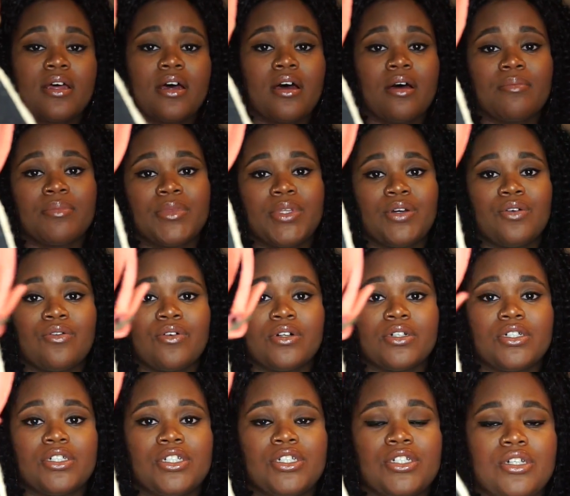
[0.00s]
um, the
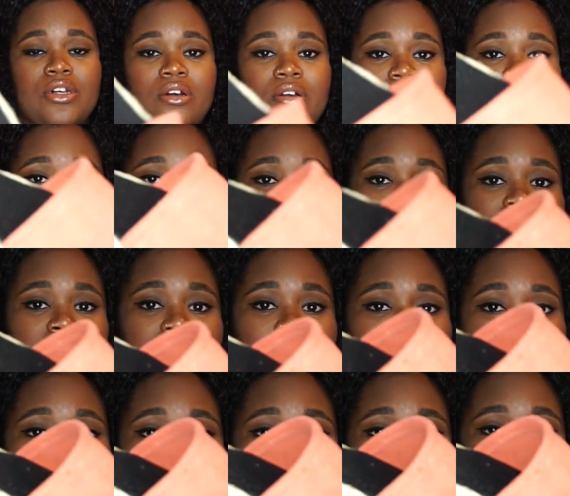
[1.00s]
orange shirt that I
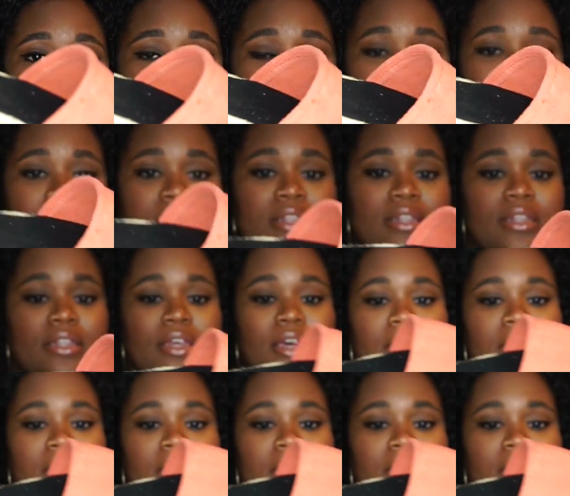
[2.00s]
got and